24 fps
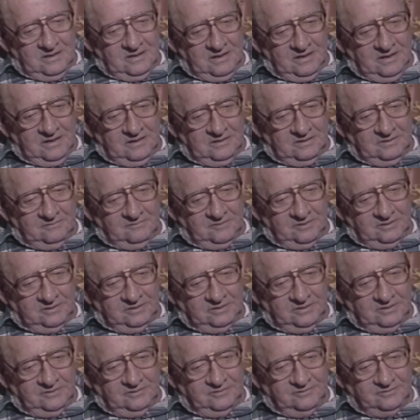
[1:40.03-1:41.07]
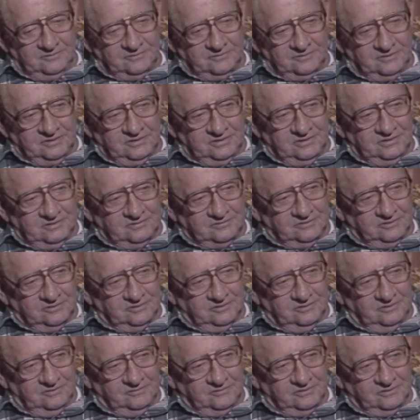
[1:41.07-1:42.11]
And back in those days, they
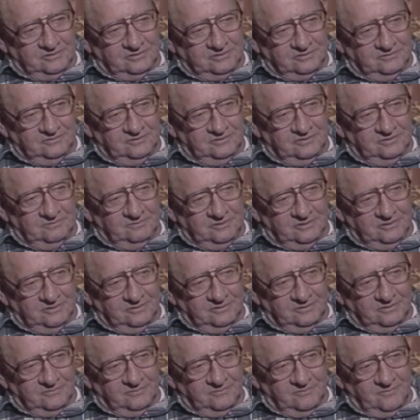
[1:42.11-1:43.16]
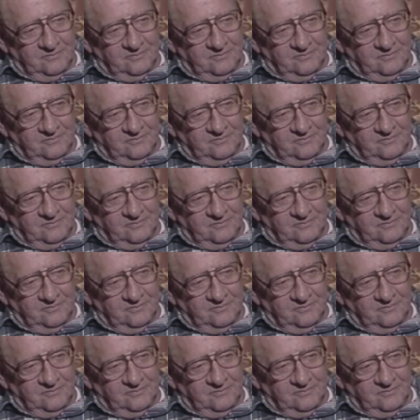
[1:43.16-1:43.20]
called it towing the mark.